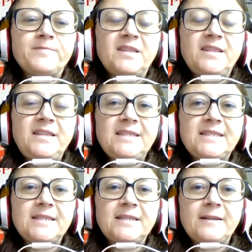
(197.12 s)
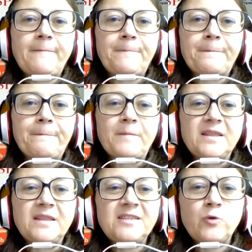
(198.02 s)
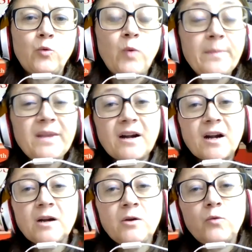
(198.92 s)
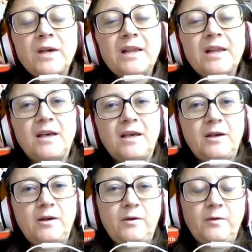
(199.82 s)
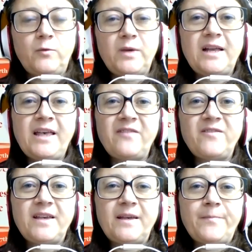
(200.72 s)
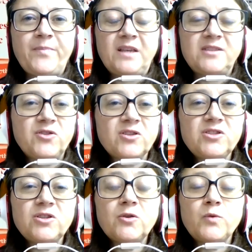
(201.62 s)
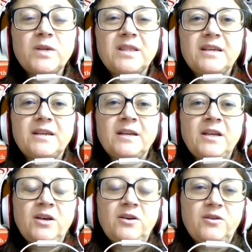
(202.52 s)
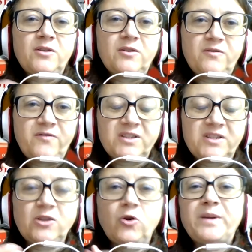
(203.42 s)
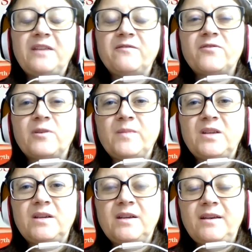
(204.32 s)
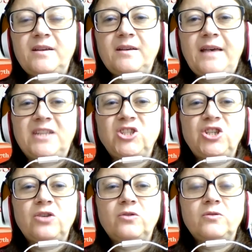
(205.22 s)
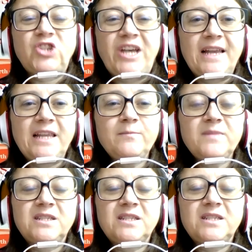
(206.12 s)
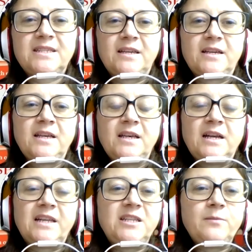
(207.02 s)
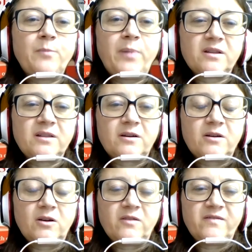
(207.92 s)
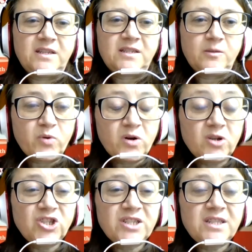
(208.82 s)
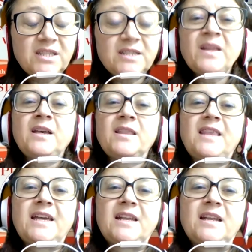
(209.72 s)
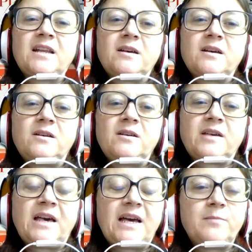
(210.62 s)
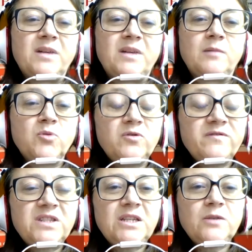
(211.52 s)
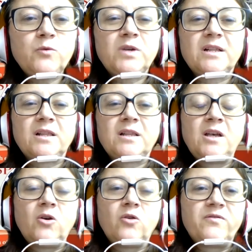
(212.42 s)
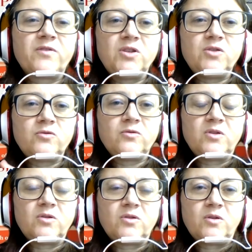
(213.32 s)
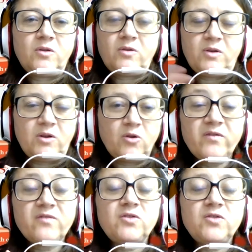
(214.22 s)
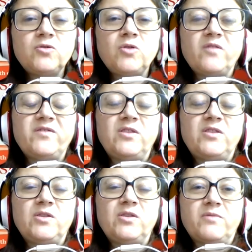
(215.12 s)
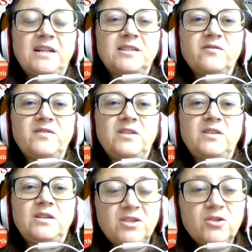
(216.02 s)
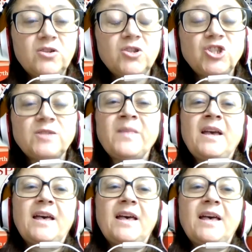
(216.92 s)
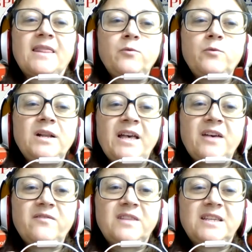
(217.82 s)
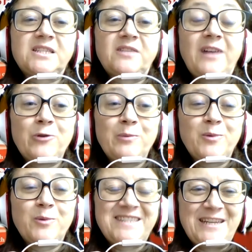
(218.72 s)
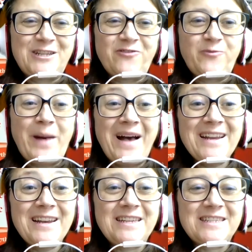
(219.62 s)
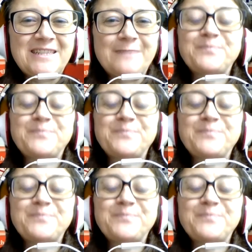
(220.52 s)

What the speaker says: This webinar will have a structure with the first opening from the NGO CELIM, that is the leading partner of this project. Then Karim El Mufti will offer you an overview of the results of the research. And then we'll have this valuable set of panelists